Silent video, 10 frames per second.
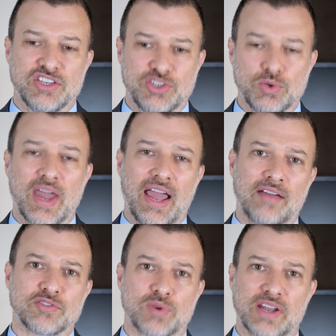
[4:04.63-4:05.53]
do
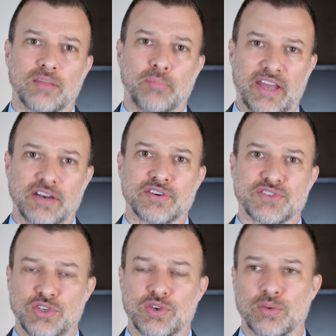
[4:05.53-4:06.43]
have direct competitors
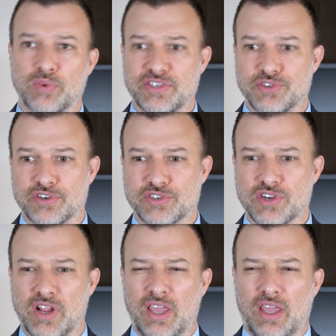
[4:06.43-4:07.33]
that you can research.